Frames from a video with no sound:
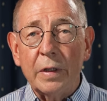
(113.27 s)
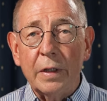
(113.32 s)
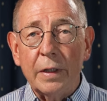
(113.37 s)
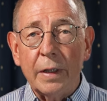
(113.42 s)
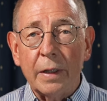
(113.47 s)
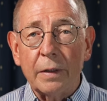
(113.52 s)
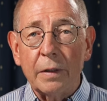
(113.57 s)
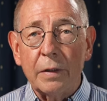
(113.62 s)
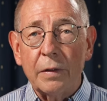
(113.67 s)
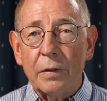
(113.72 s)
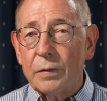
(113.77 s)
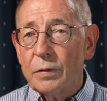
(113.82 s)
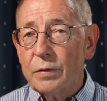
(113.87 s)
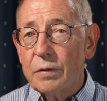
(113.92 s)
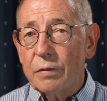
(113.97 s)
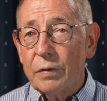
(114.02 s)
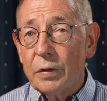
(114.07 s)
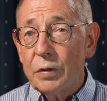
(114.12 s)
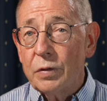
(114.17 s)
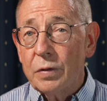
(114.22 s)
young
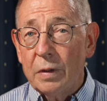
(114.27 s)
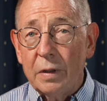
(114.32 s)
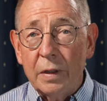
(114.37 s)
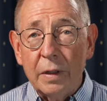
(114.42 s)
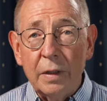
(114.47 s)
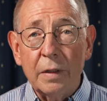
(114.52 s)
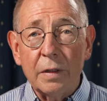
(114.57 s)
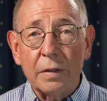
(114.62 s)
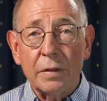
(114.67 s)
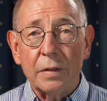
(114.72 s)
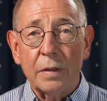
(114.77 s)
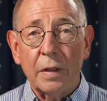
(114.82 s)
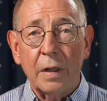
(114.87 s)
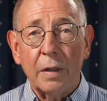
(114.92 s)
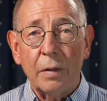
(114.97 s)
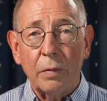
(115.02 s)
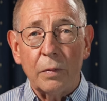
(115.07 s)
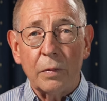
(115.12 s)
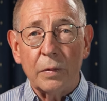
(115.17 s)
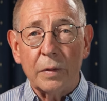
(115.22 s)
conservation leaders in
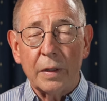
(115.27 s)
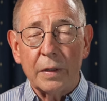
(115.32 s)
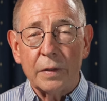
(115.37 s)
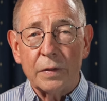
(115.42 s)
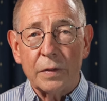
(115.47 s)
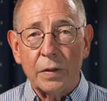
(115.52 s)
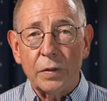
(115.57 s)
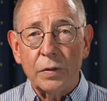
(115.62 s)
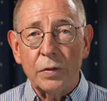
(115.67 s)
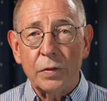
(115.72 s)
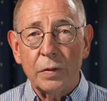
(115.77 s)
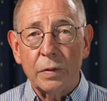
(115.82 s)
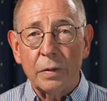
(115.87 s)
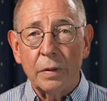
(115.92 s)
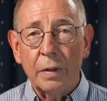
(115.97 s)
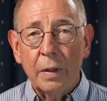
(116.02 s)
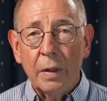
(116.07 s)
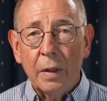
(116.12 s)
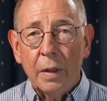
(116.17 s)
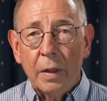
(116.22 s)
our organization